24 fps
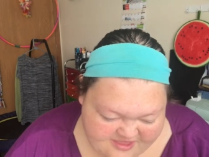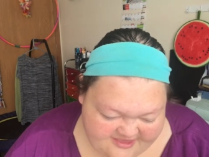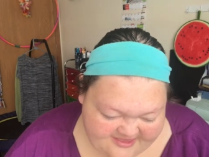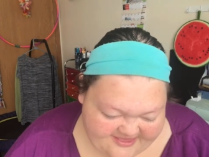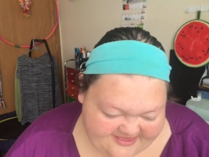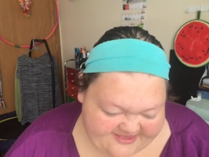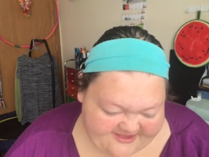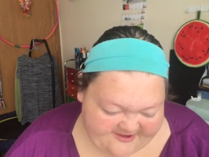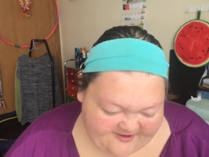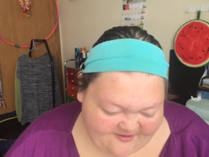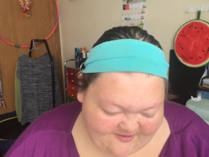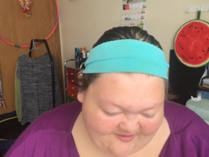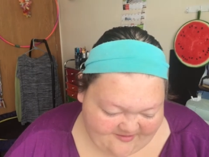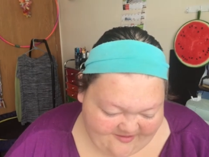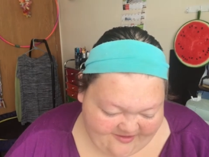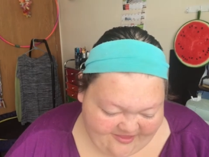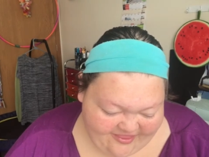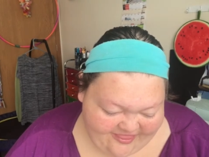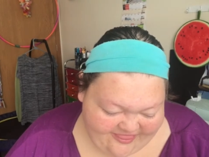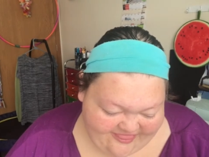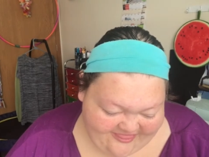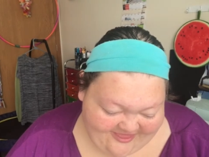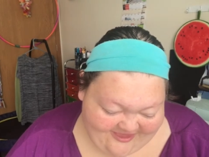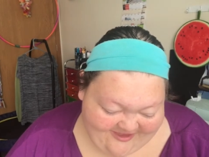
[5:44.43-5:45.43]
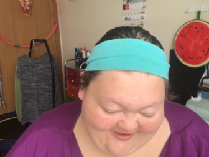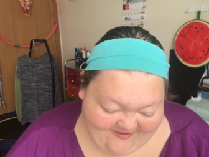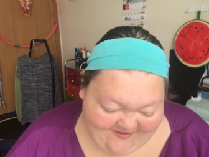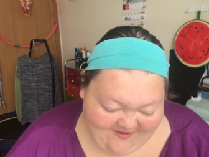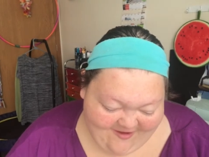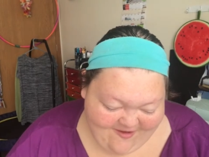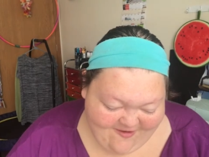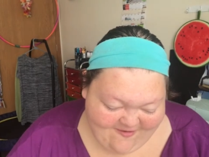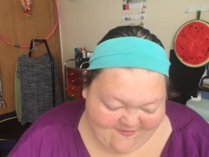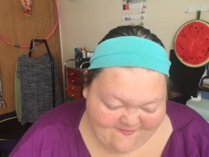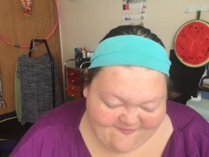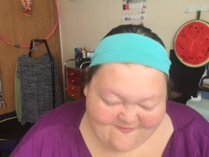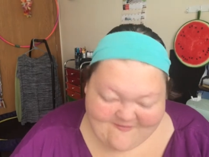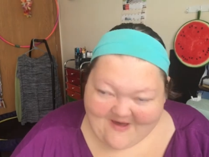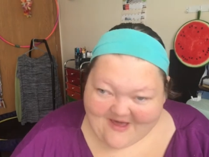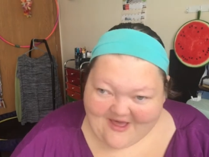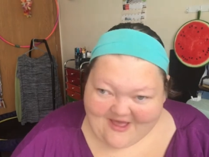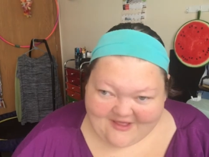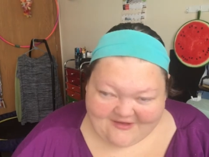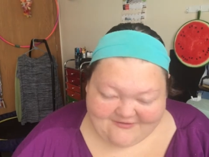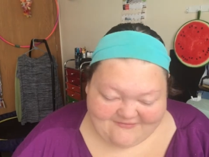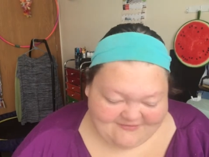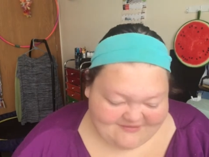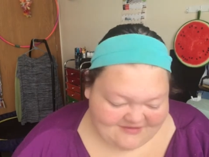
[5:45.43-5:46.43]
So, the
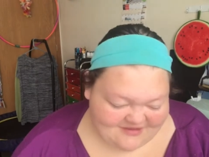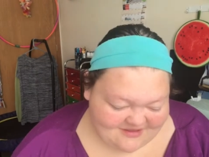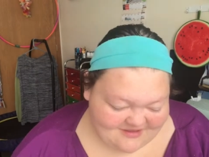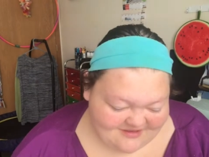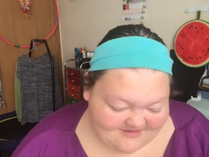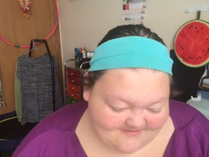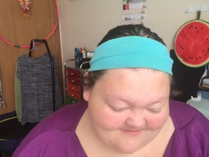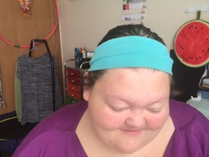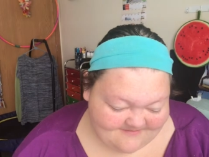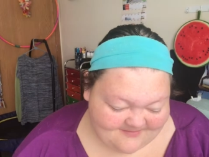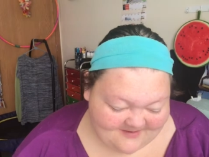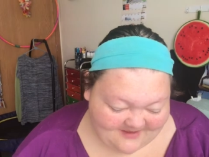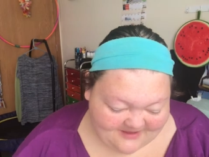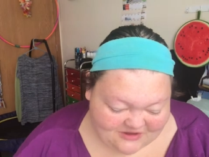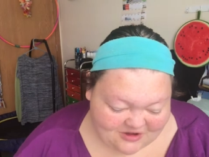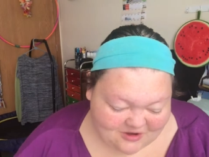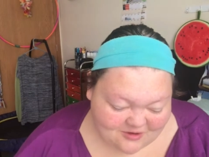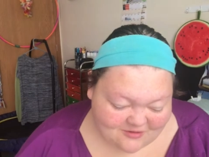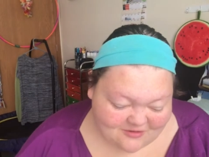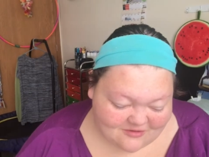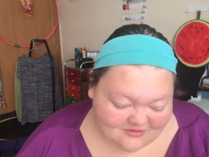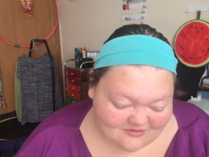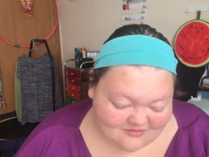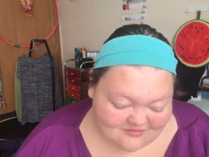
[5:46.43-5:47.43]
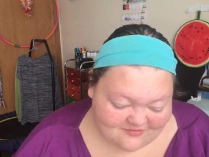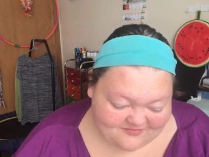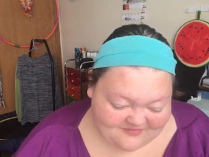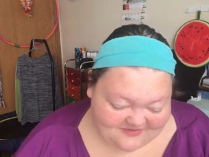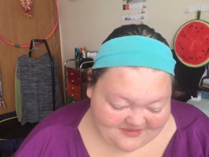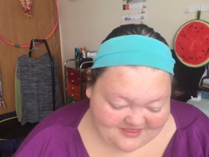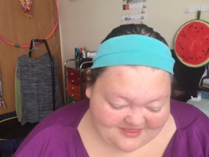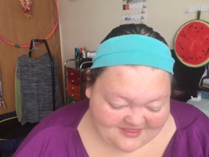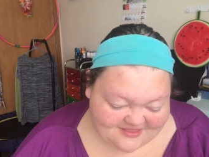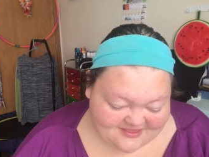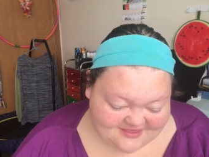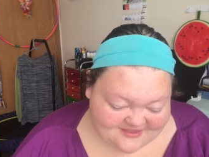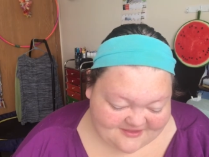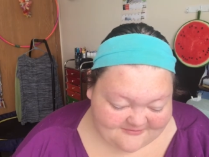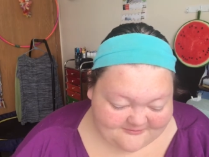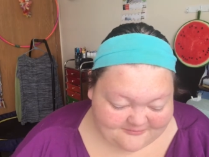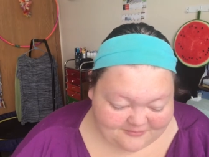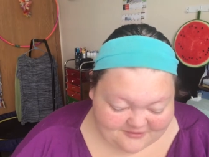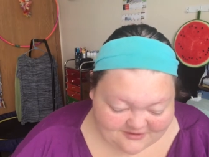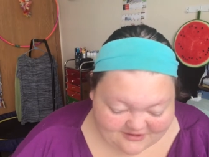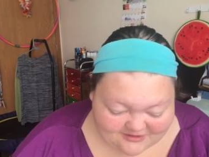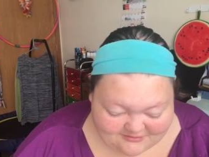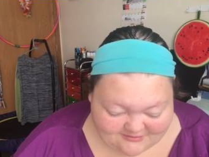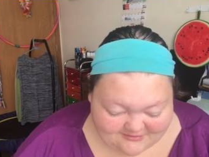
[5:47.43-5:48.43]
5 binaural beats
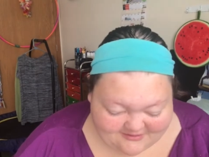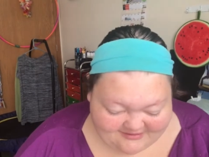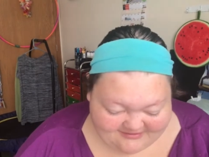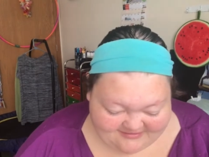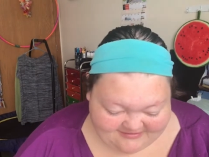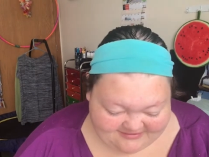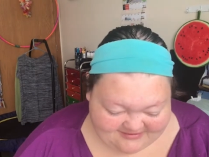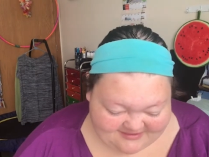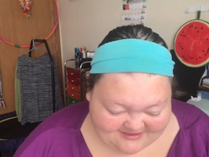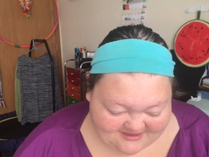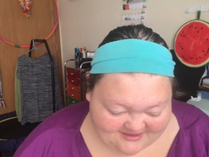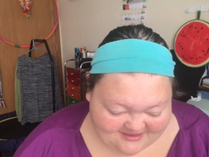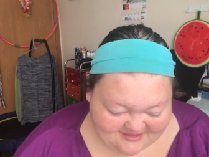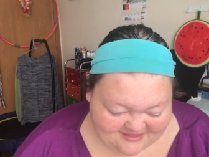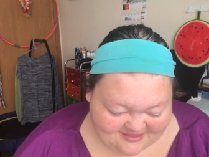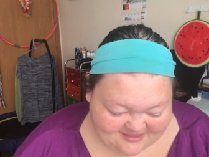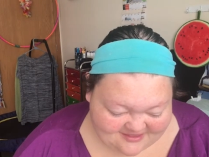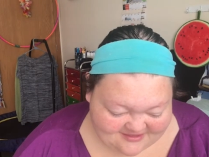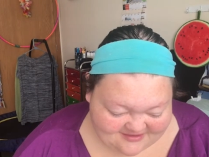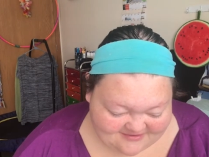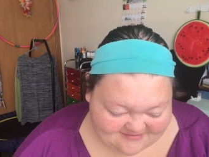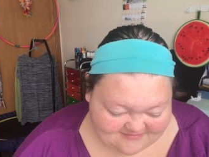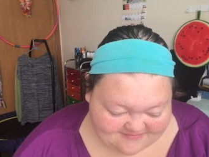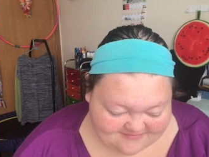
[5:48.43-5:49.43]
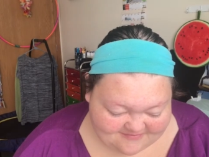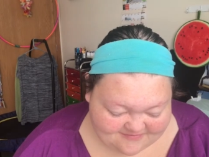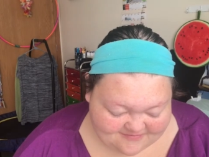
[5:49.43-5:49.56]
brainwave states.